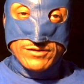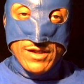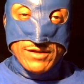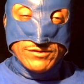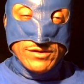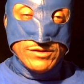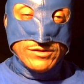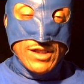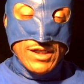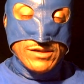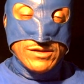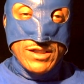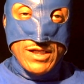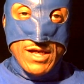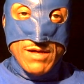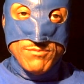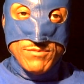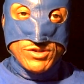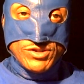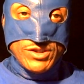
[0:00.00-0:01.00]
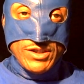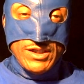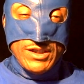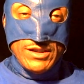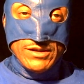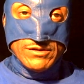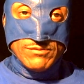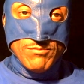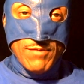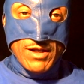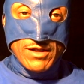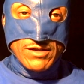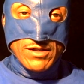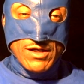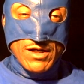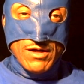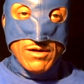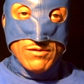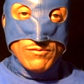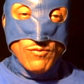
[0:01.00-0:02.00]
You have these ATM machines, you
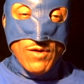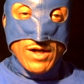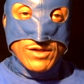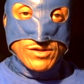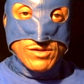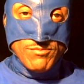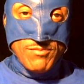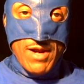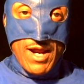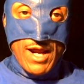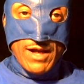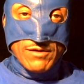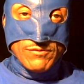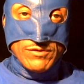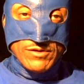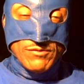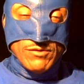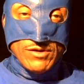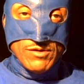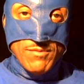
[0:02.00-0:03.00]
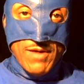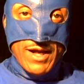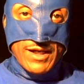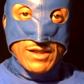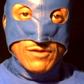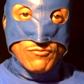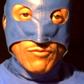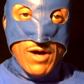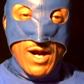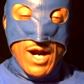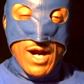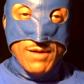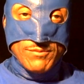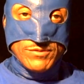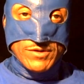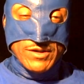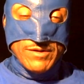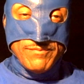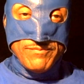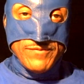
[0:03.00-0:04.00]
know, watch your back. We don't want nobody getting
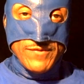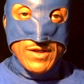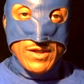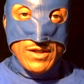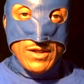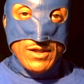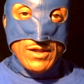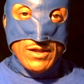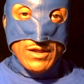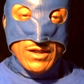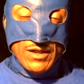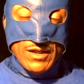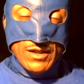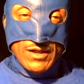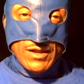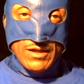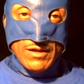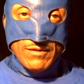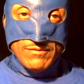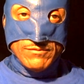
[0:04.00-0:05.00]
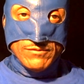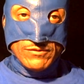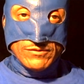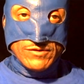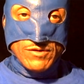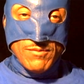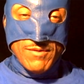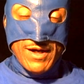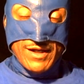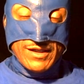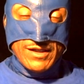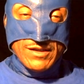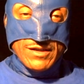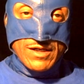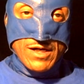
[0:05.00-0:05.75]
robbed and don't want getting